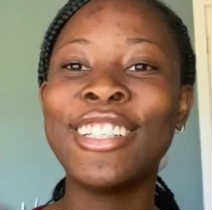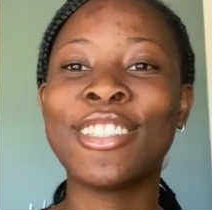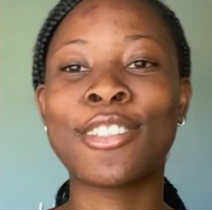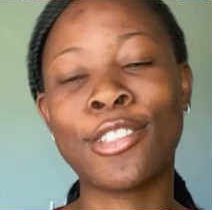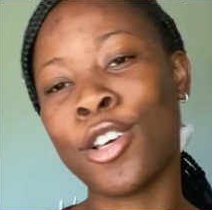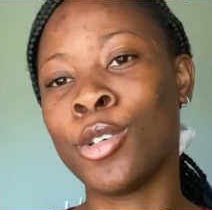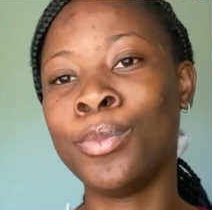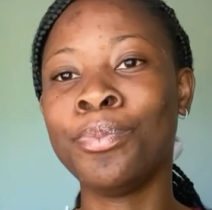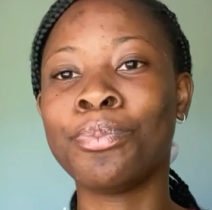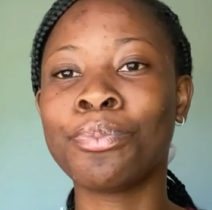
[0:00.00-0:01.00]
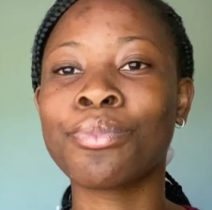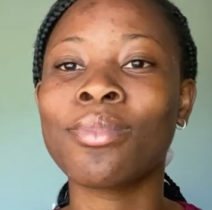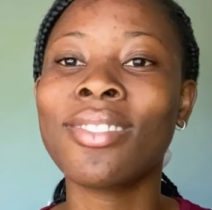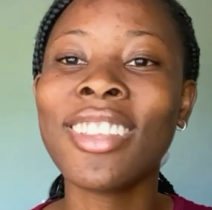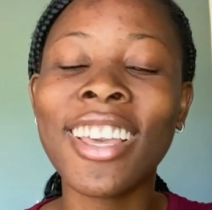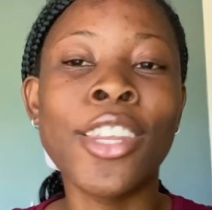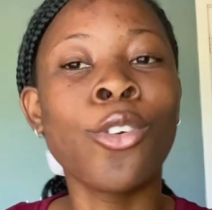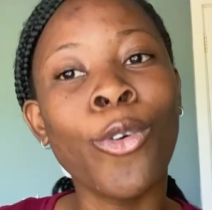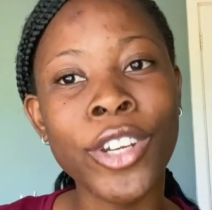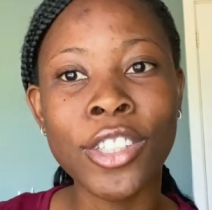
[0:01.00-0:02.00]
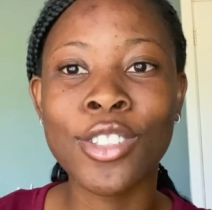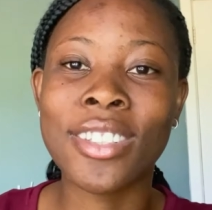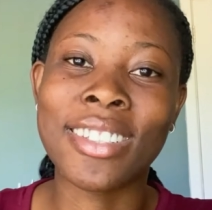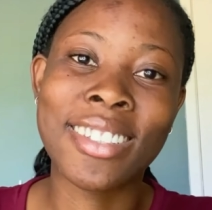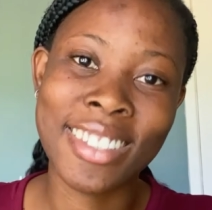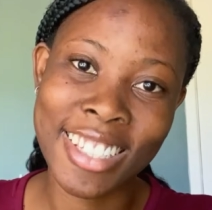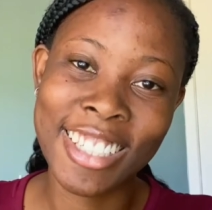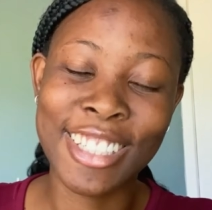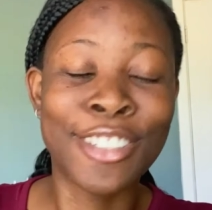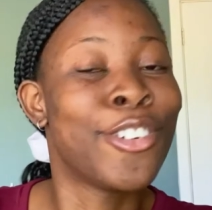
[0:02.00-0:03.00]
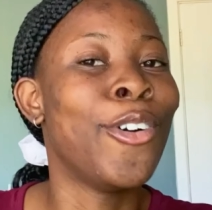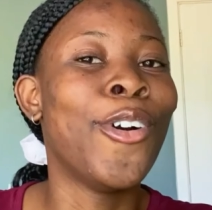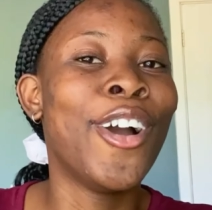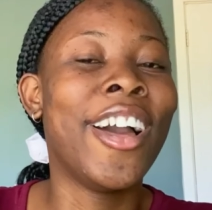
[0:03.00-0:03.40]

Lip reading: So, in order to succeed in your